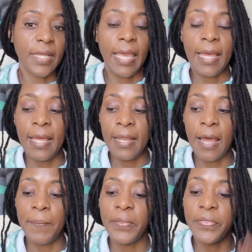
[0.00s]
And
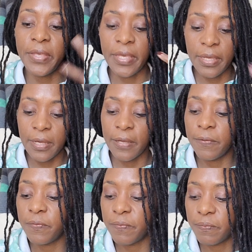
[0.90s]
I've been thinking
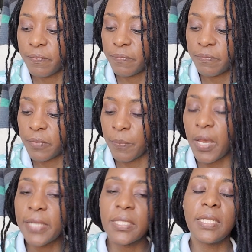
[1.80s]
of, I'm
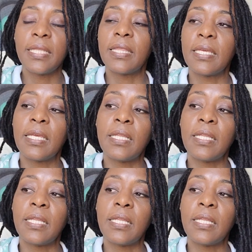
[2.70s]
constantly thinking,